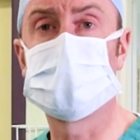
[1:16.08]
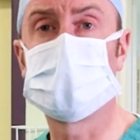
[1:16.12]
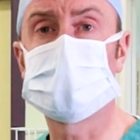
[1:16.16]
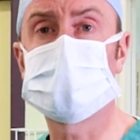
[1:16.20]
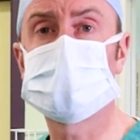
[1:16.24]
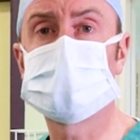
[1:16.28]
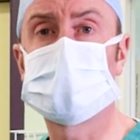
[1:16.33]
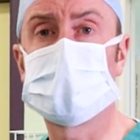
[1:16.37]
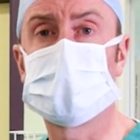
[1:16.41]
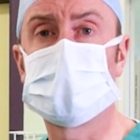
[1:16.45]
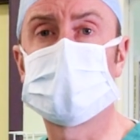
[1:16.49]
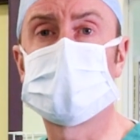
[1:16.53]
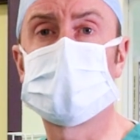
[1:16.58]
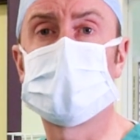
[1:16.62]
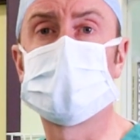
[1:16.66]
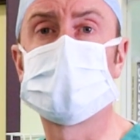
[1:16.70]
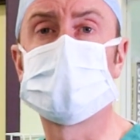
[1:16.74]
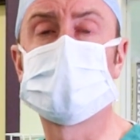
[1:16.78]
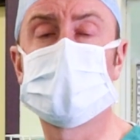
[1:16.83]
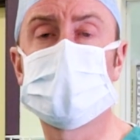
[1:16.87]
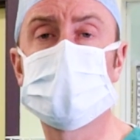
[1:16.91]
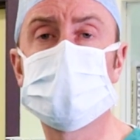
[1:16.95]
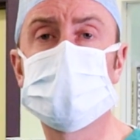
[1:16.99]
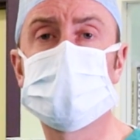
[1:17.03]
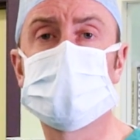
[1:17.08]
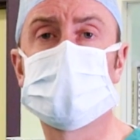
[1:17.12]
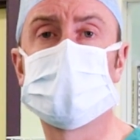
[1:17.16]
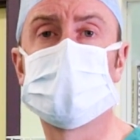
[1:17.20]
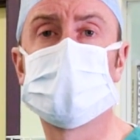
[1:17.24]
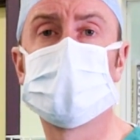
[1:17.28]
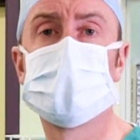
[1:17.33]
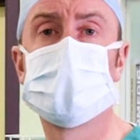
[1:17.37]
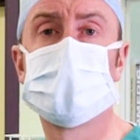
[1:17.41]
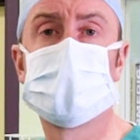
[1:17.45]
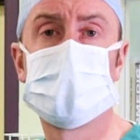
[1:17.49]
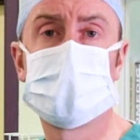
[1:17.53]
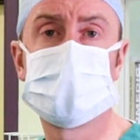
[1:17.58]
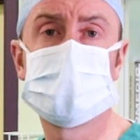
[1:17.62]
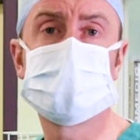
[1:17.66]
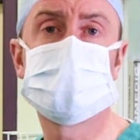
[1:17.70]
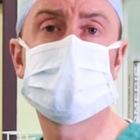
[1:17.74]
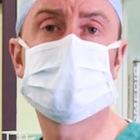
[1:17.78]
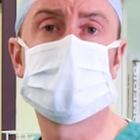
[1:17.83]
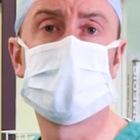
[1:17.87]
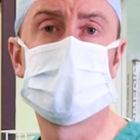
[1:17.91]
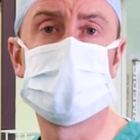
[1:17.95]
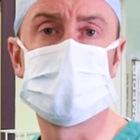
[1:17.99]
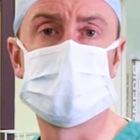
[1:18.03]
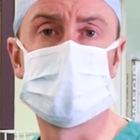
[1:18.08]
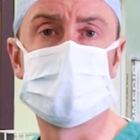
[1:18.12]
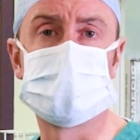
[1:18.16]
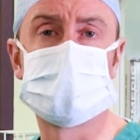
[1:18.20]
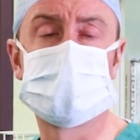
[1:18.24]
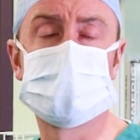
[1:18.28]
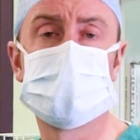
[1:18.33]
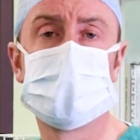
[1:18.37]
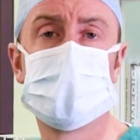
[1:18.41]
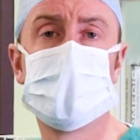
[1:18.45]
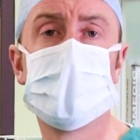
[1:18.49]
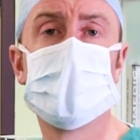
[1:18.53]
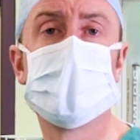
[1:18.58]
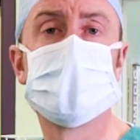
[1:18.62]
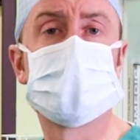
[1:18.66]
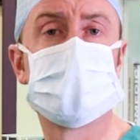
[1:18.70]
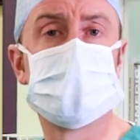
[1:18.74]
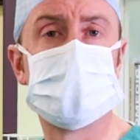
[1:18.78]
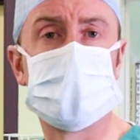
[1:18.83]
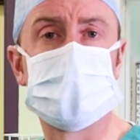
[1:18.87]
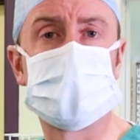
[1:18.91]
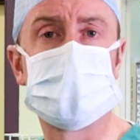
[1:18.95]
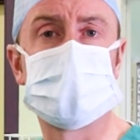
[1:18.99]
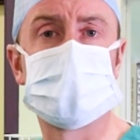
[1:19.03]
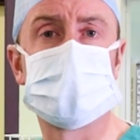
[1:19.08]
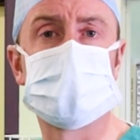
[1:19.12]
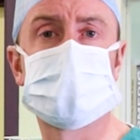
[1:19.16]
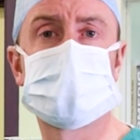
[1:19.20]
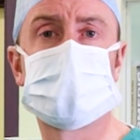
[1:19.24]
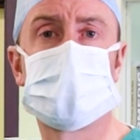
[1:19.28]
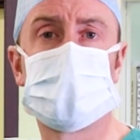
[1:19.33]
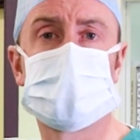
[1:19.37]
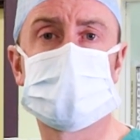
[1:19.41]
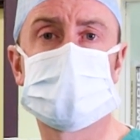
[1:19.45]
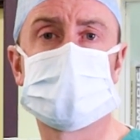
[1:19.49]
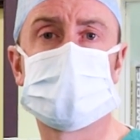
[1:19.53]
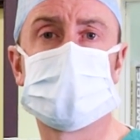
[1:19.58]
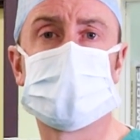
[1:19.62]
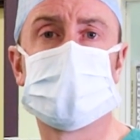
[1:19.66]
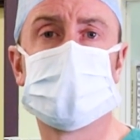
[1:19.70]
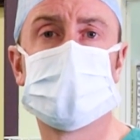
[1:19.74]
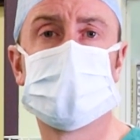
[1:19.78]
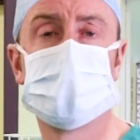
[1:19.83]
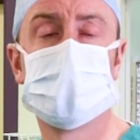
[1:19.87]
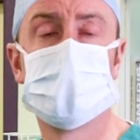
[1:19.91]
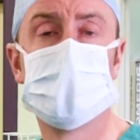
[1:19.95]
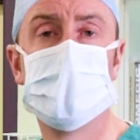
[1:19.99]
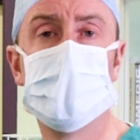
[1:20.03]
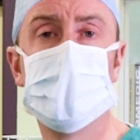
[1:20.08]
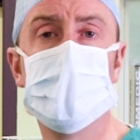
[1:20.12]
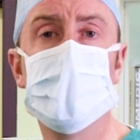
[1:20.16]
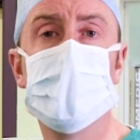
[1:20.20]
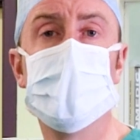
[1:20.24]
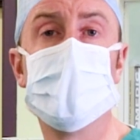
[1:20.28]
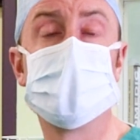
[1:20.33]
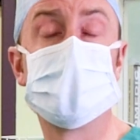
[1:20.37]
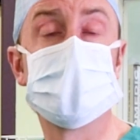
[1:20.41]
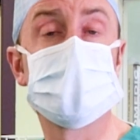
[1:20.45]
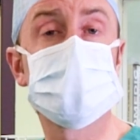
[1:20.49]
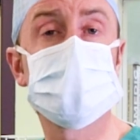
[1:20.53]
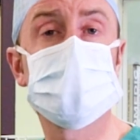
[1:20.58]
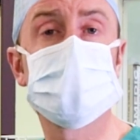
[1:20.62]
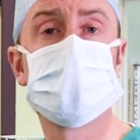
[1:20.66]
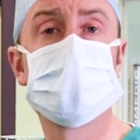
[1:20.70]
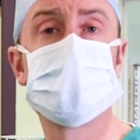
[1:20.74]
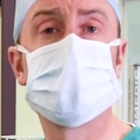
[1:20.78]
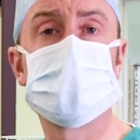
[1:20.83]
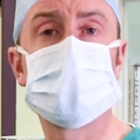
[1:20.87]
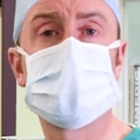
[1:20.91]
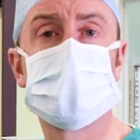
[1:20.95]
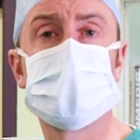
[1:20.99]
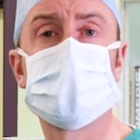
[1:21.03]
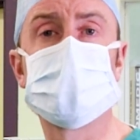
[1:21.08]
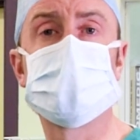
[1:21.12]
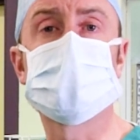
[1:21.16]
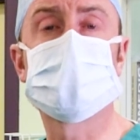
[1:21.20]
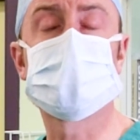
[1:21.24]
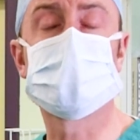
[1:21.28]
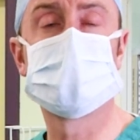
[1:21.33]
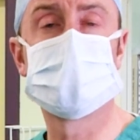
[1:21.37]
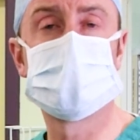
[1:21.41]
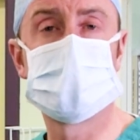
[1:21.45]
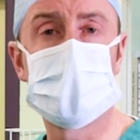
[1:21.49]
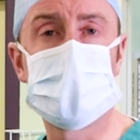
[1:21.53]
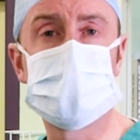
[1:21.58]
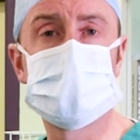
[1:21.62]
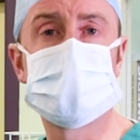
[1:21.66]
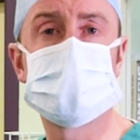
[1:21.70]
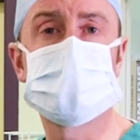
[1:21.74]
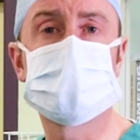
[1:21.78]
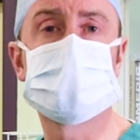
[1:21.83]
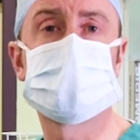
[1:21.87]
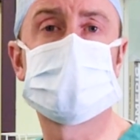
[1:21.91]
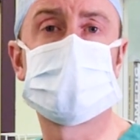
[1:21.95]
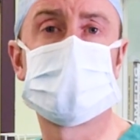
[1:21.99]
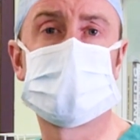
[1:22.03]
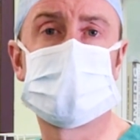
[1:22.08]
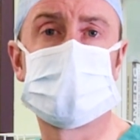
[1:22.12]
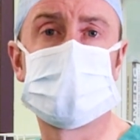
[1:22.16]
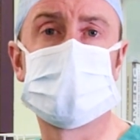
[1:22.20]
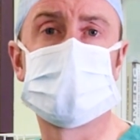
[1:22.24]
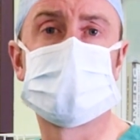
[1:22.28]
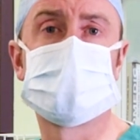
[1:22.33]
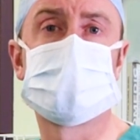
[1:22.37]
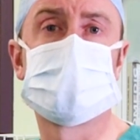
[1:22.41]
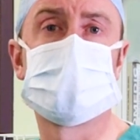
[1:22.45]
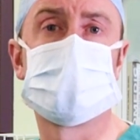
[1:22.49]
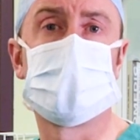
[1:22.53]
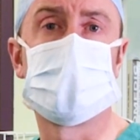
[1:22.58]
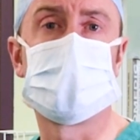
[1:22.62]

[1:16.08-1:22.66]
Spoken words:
Hospital Foundation and its donors for making this possible. This will make a tremendous difference to